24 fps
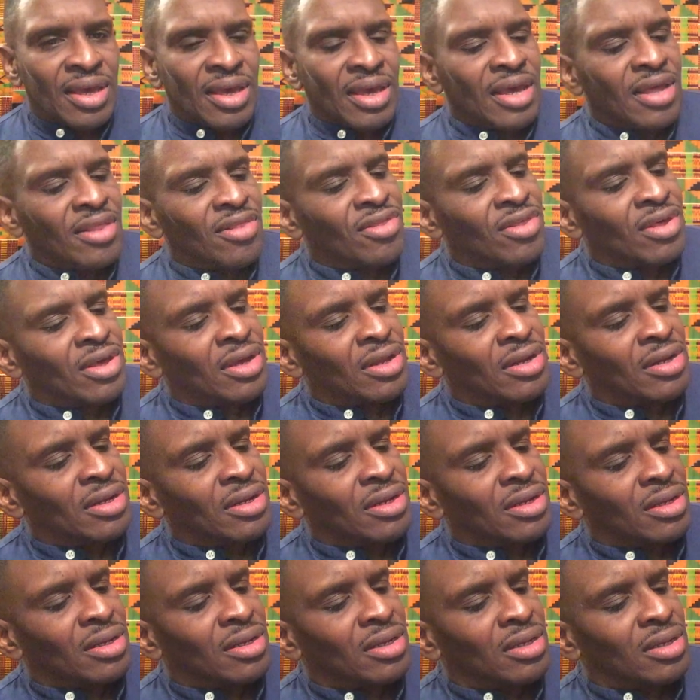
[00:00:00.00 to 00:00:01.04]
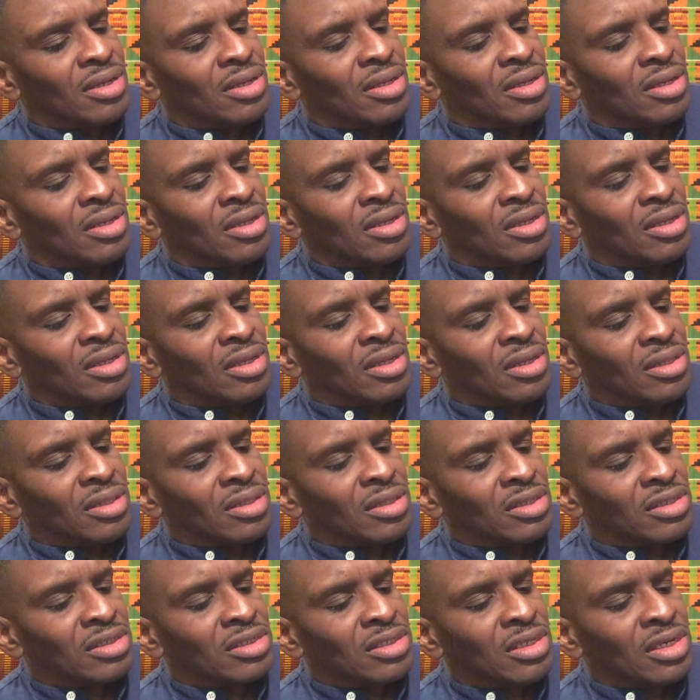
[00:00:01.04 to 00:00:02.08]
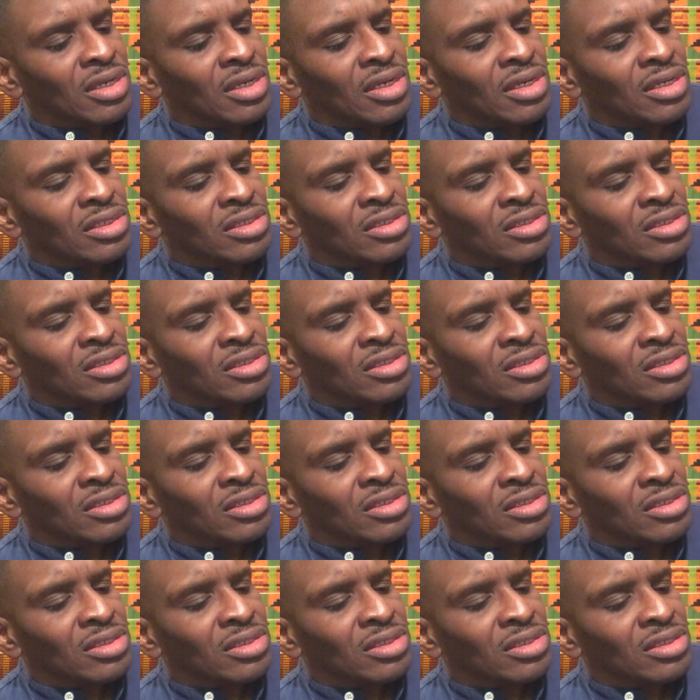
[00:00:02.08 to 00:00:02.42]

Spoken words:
and then the singing